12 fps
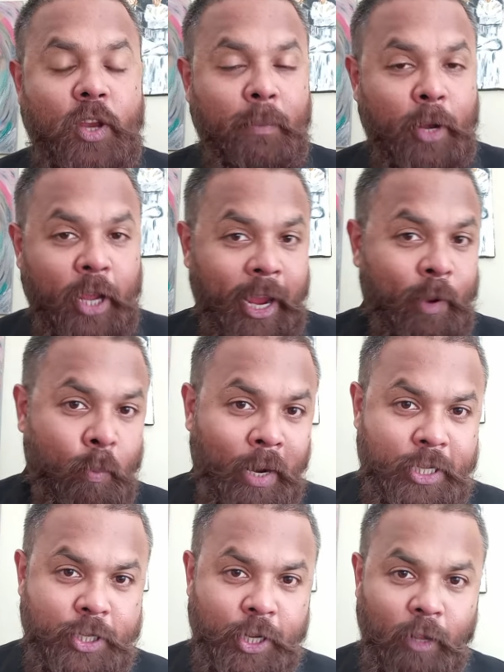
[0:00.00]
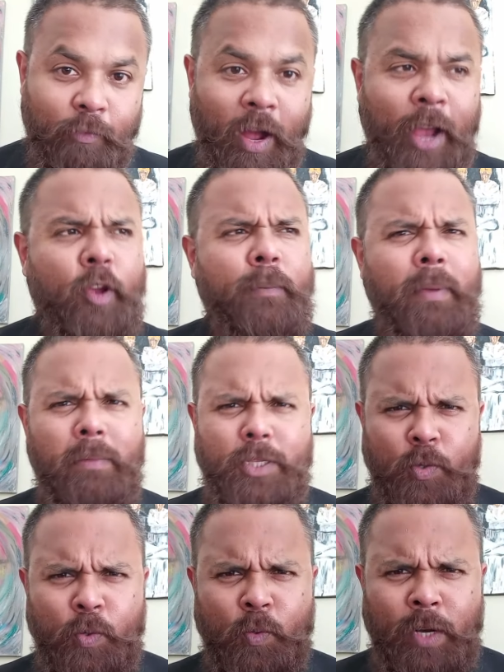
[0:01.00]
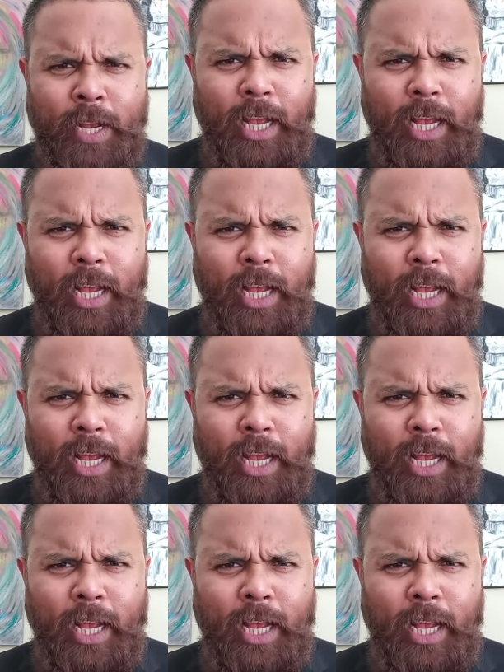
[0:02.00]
communicate myself. I could be able to